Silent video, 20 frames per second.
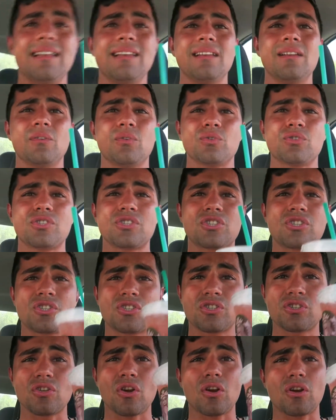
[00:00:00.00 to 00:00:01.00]
a little
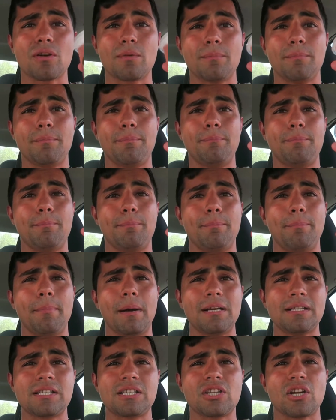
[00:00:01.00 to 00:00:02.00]
star
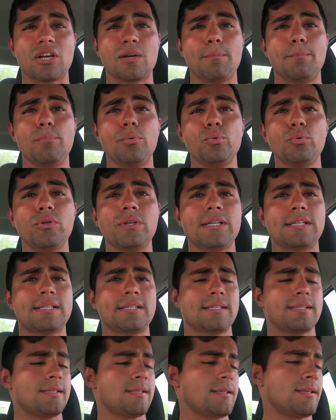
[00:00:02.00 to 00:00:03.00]

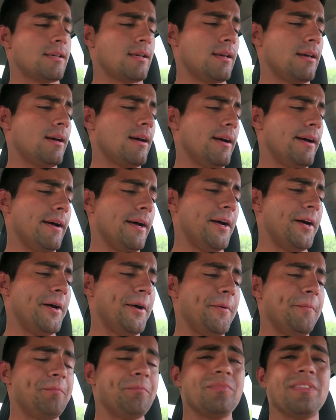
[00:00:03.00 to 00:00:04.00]
Starbucks.
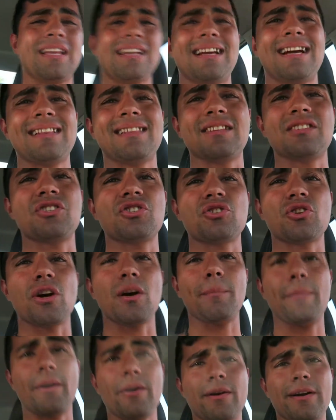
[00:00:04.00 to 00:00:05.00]
Um, got the
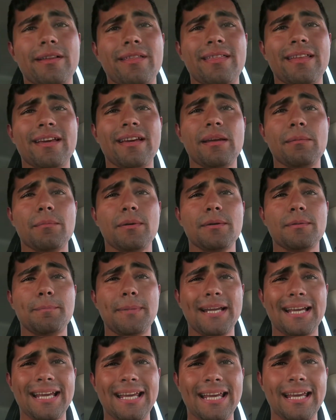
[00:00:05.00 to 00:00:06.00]
strawberry thingy my
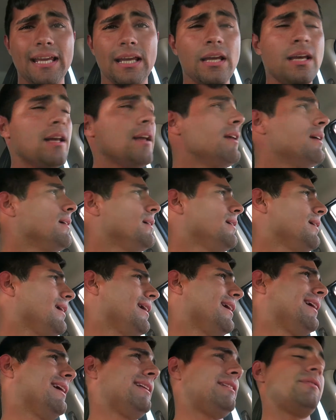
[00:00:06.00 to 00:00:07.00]
bingy.
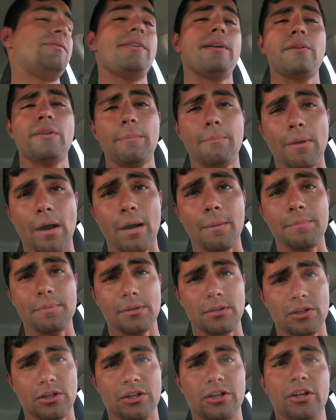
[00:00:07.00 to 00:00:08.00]
Uh, it's very
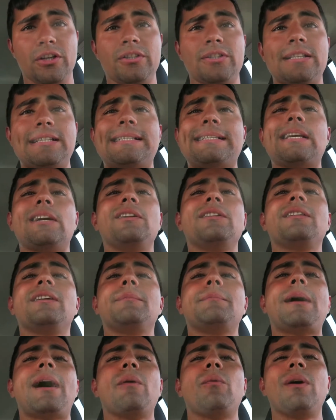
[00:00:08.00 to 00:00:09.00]
popular. You just tell
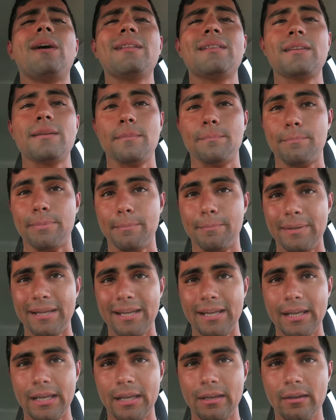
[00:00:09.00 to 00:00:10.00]
them I want the
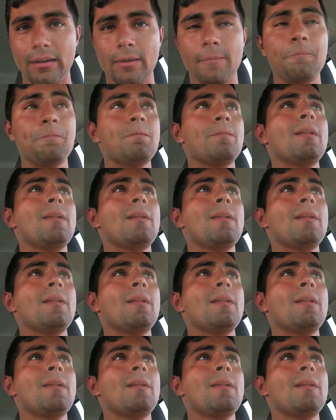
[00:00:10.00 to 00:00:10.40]
bingy.